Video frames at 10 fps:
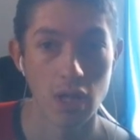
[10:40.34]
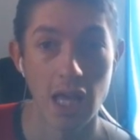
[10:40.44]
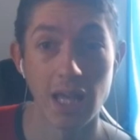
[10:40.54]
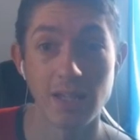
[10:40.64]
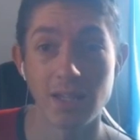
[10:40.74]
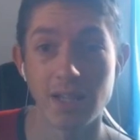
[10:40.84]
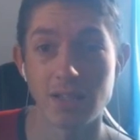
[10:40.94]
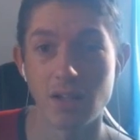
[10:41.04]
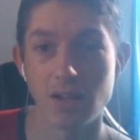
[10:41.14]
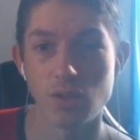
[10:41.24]
And he gets
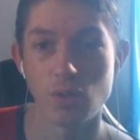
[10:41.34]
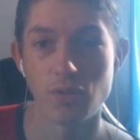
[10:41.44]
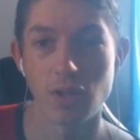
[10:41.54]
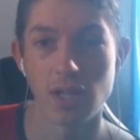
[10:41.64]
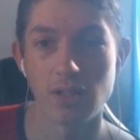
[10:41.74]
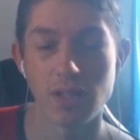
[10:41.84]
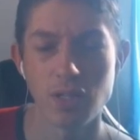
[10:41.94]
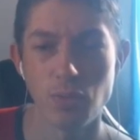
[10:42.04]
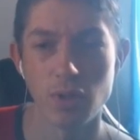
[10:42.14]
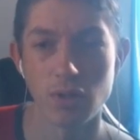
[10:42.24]
card draw for that. That's
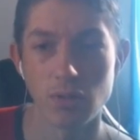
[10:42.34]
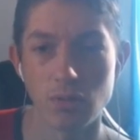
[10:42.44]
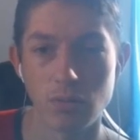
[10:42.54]
pretty good.